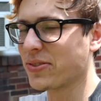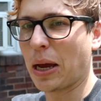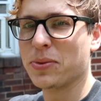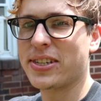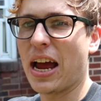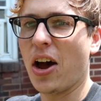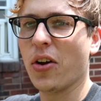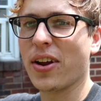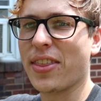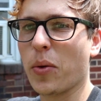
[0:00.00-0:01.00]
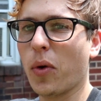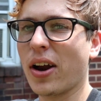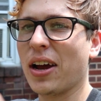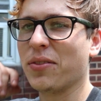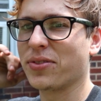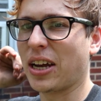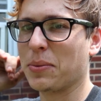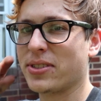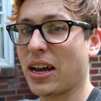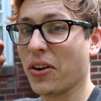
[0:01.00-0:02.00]
times down and then 1.5
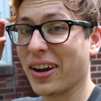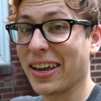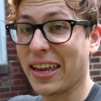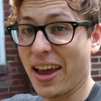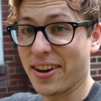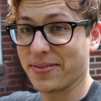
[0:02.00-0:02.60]
times down again.